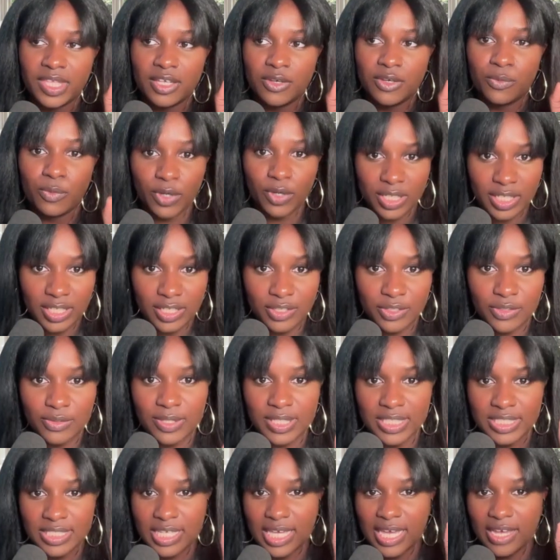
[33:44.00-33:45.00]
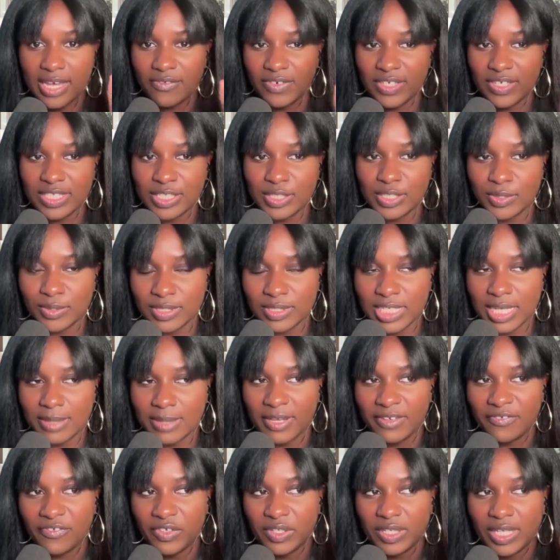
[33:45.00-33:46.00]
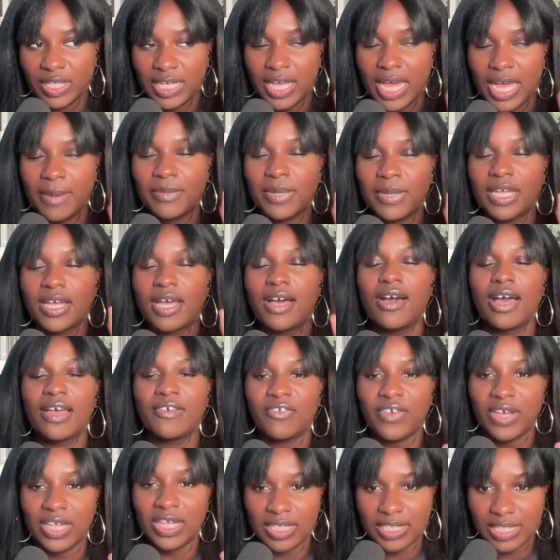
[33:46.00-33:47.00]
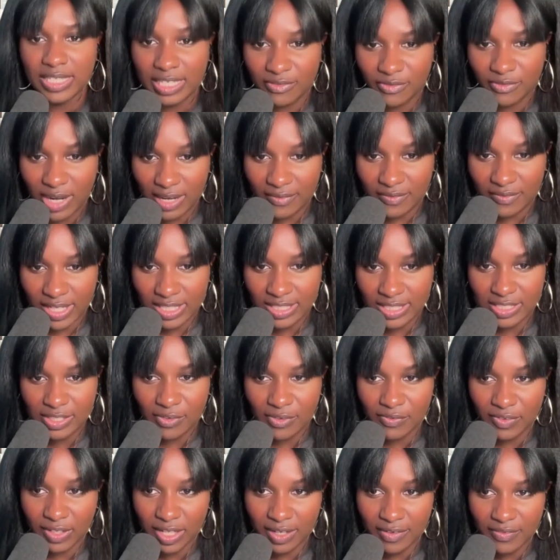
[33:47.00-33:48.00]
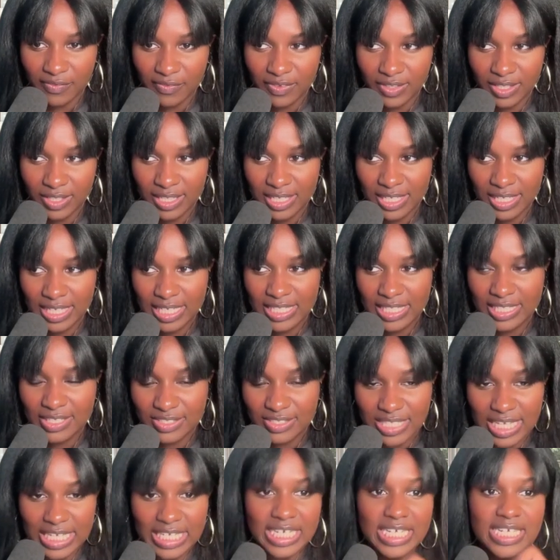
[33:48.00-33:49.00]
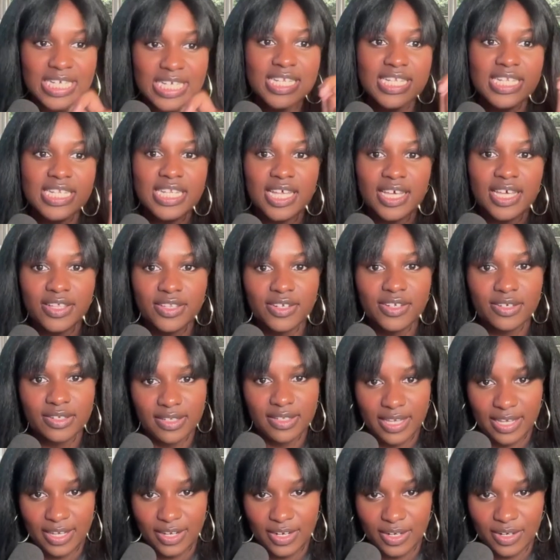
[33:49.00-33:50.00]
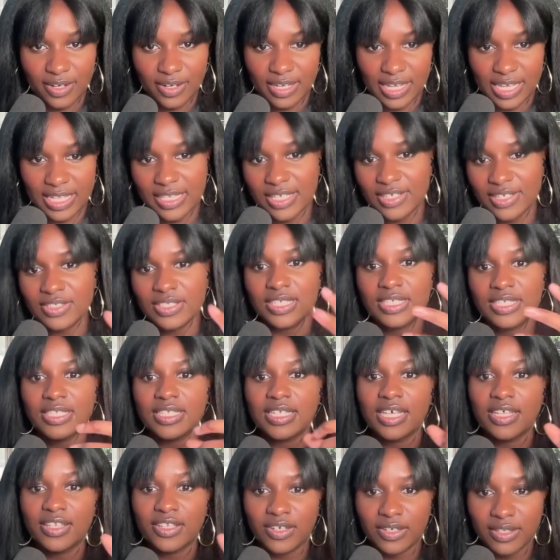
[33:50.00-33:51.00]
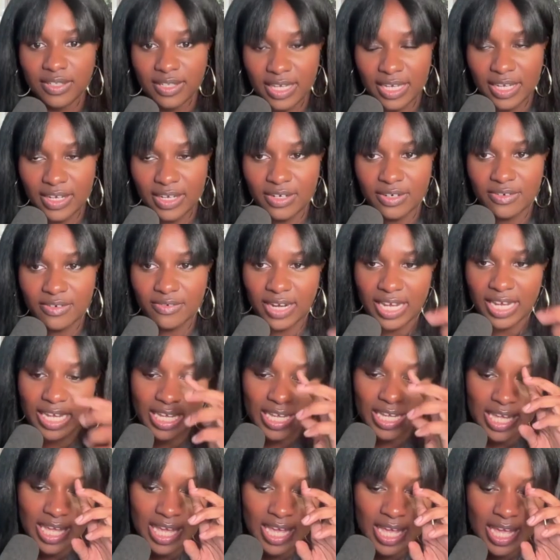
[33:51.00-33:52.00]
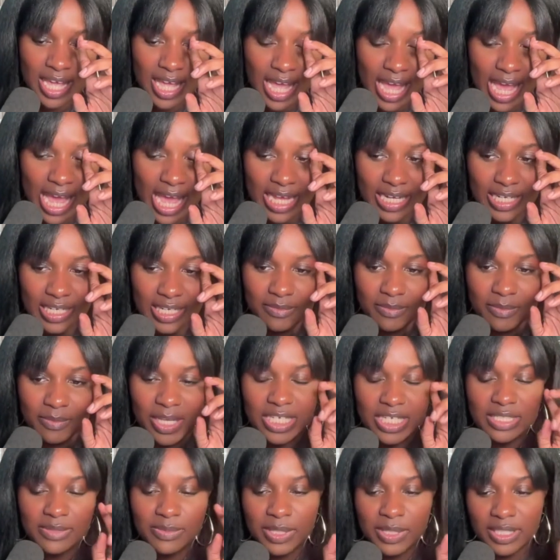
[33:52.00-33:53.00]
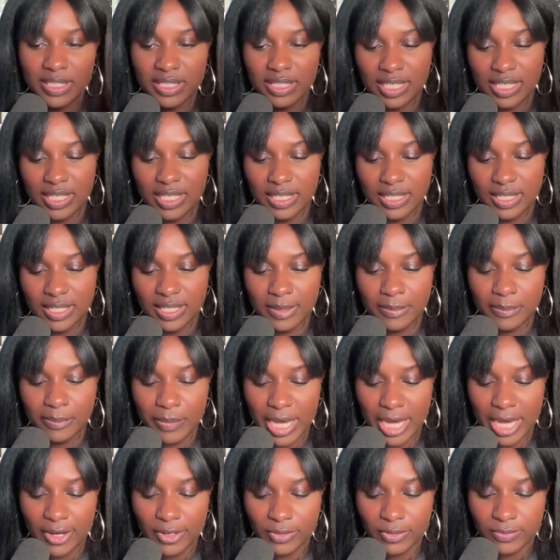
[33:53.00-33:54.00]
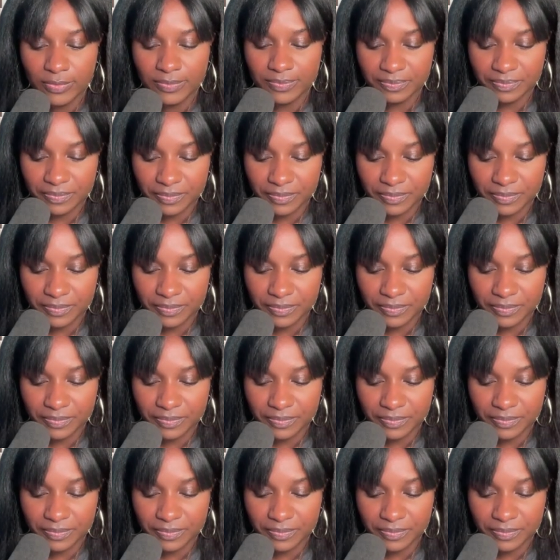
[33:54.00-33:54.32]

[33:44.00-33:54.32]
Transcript: working through, because every single time I feel like I'm like, oh, I finally arrived at self-love, there's like another layer and there's another layer, right? Yeah. And it makes me think about